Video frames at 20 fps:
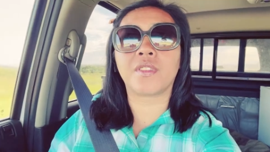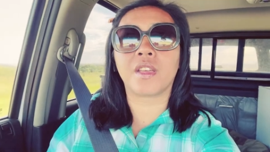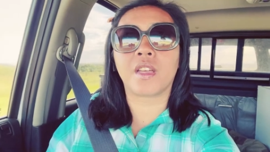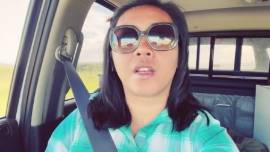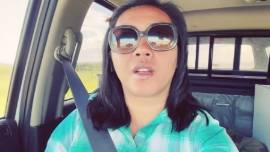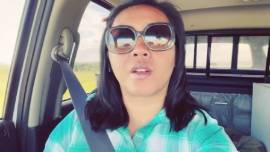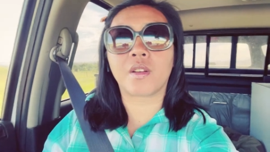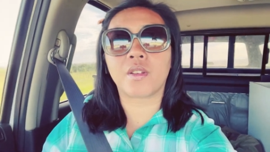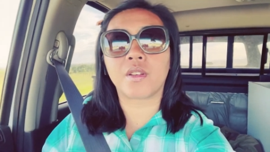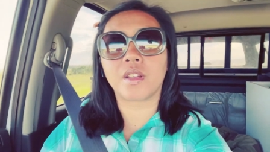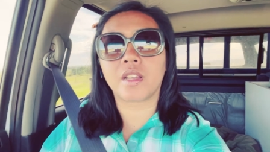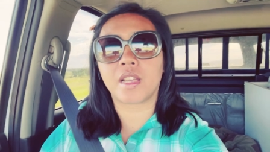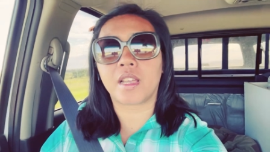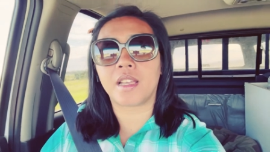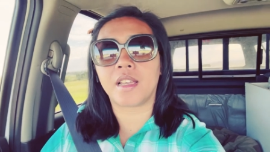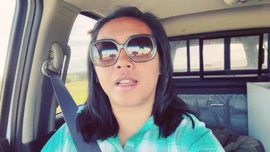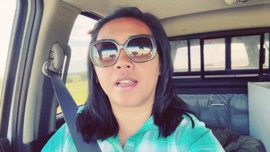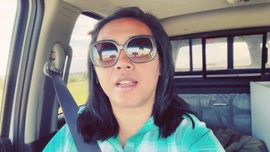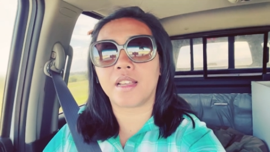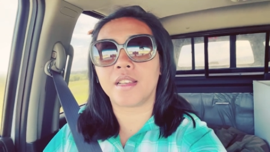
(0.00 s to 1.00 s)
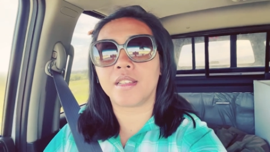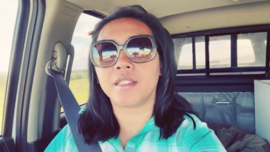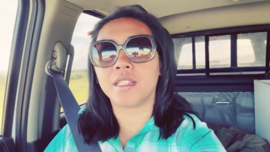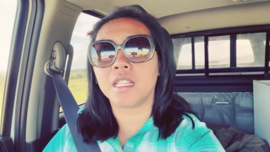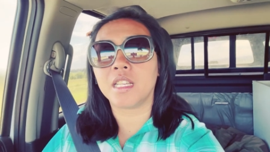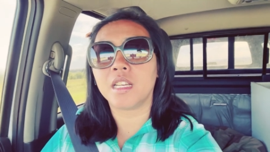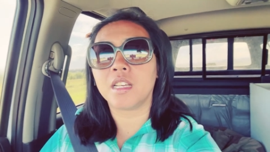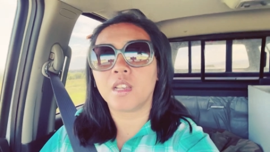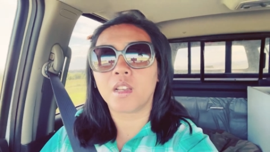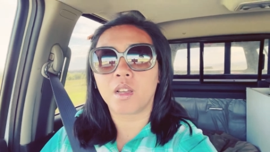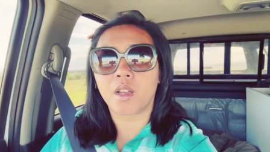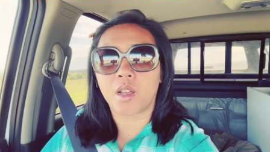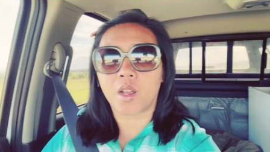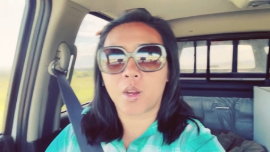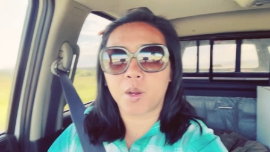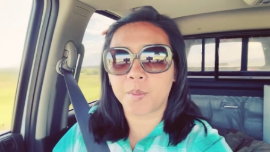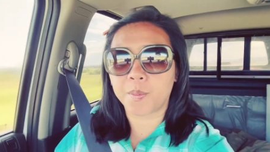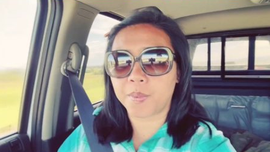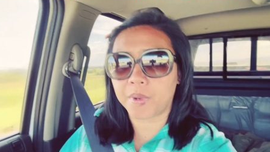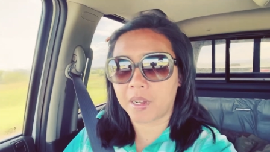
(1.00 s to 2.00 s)
There and
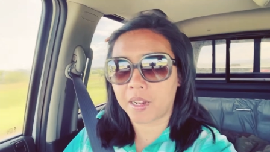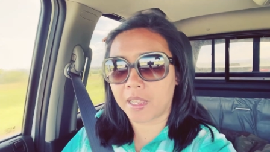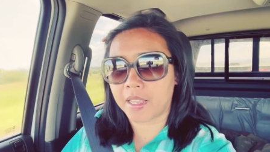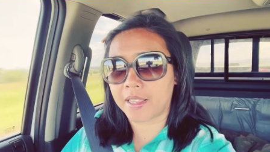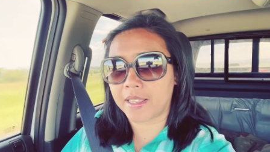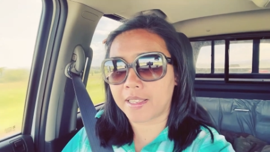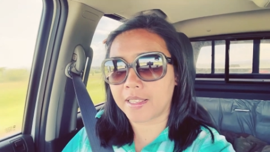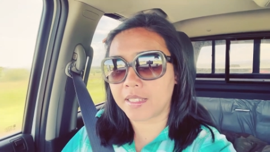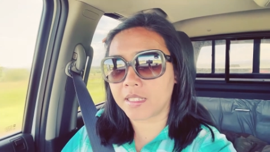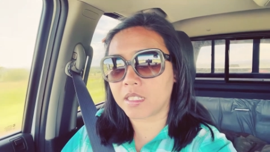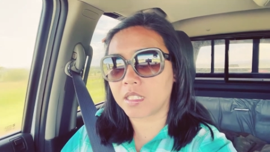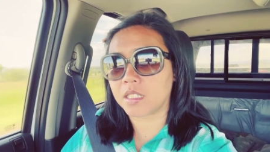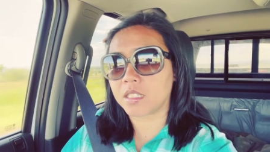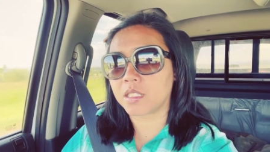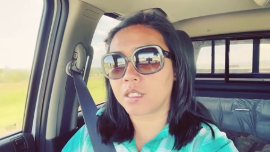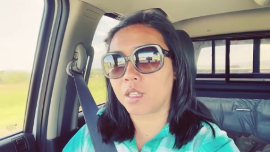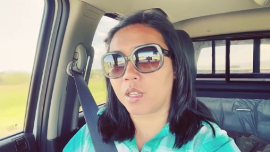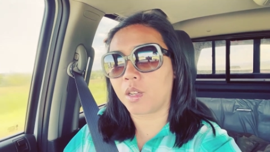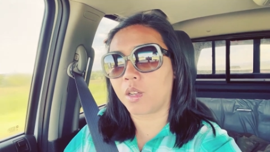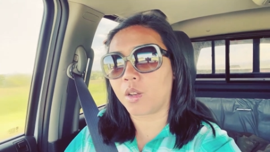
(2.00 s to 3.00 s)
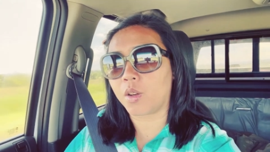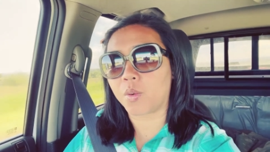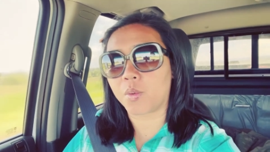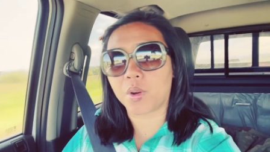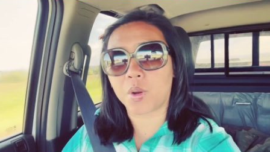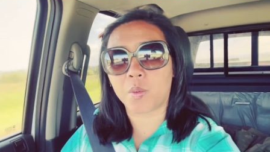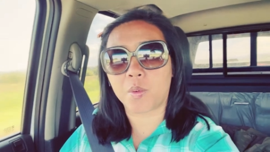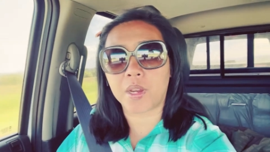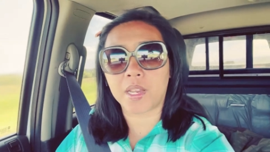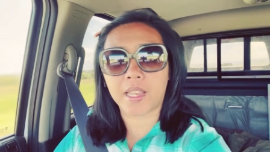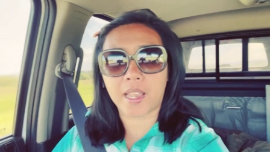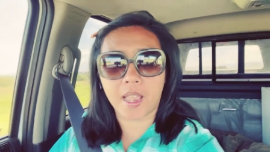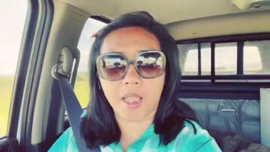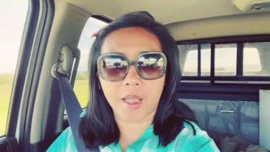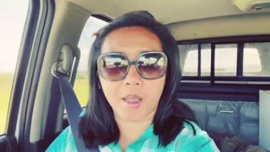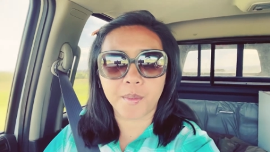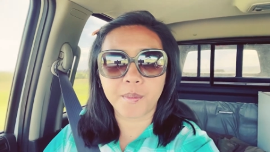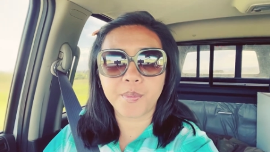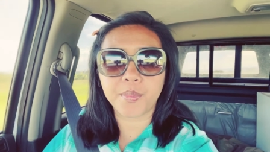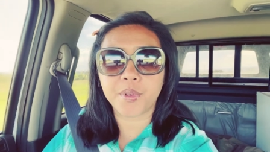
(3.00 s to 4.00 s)
our place uh, where we
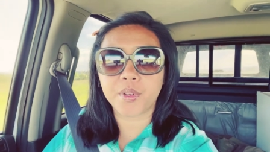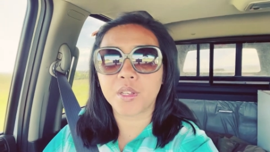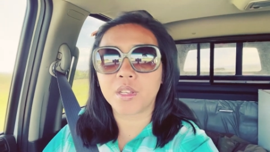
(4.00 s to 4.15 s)
camp.